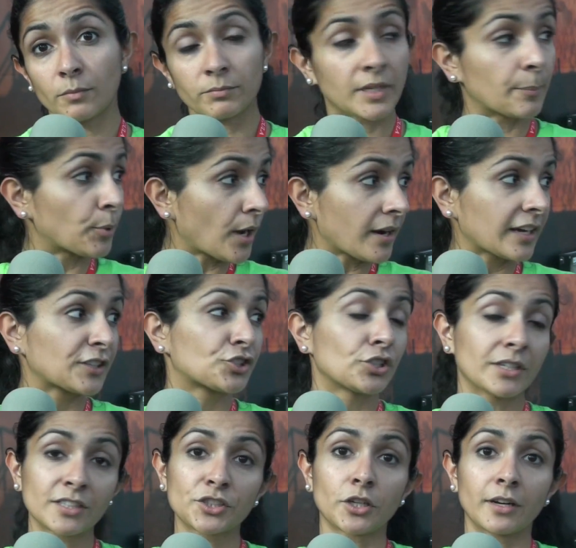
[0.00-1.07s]
the product
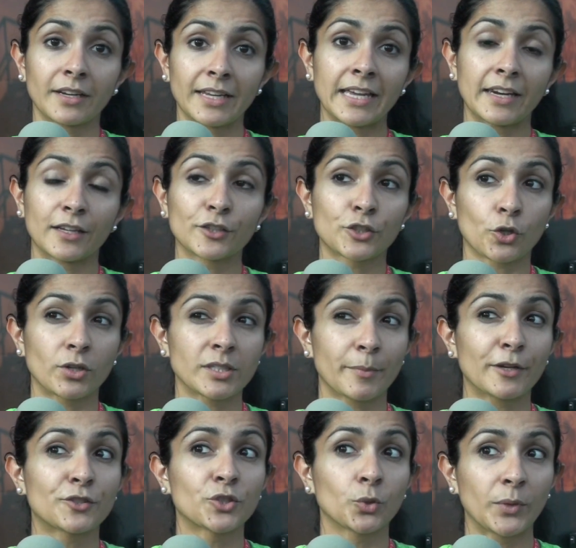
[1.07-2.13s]
just started hitting stores
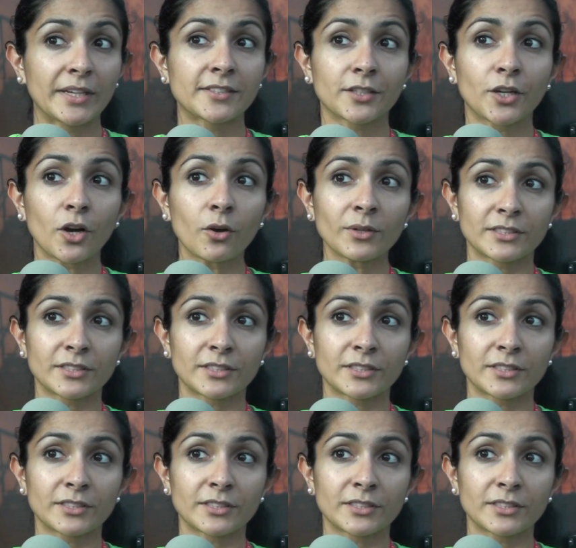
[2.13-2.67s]
about 2 weeks ago.